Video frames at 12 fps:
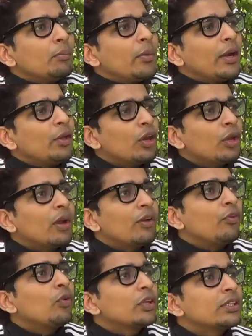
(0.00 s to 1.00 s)
But during my
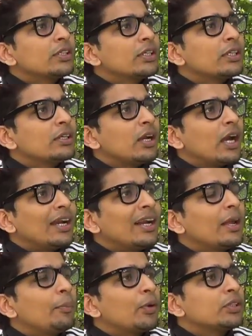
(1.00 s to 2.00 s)
fourth year, I
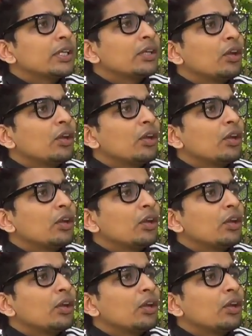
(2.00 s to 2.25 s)
did a project